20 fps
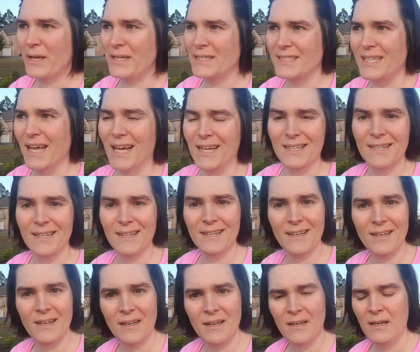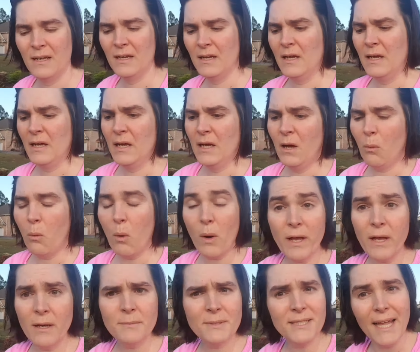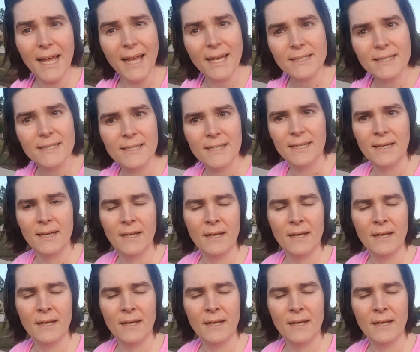he's done. What comes next?